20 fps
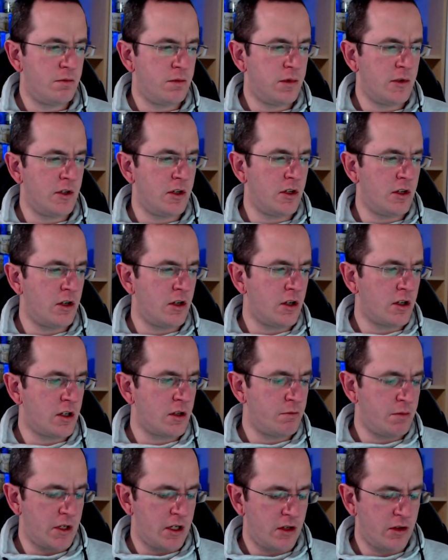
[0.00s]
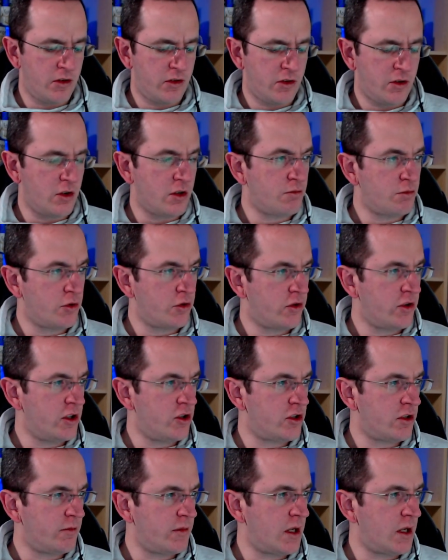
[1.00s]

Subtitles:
blog about stored procedure